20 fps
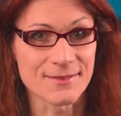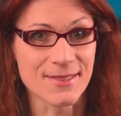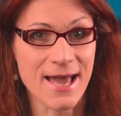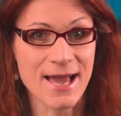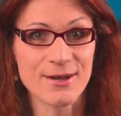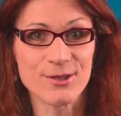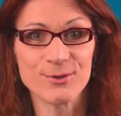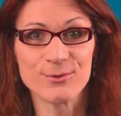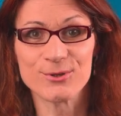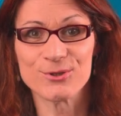
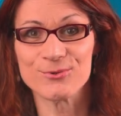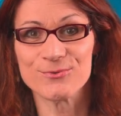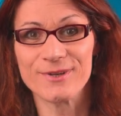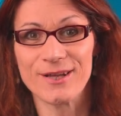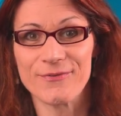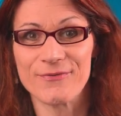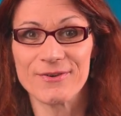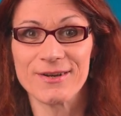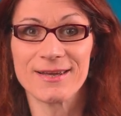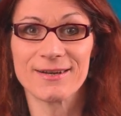then you should
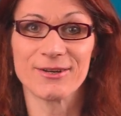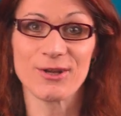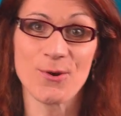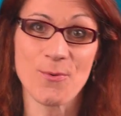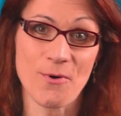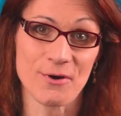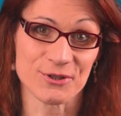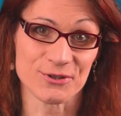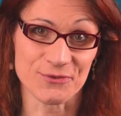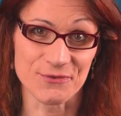definitely
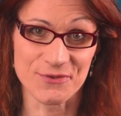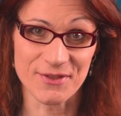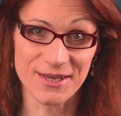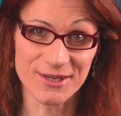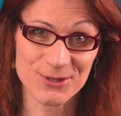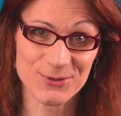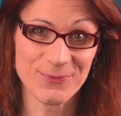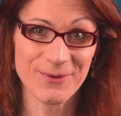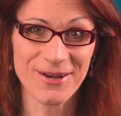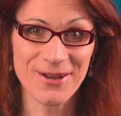watch
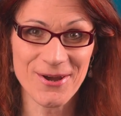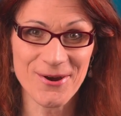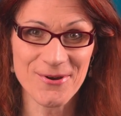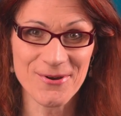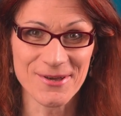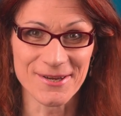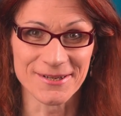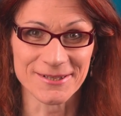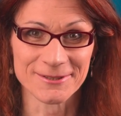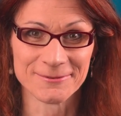this video
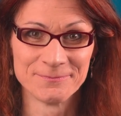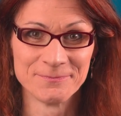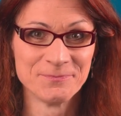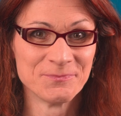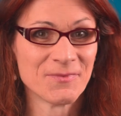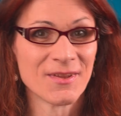here.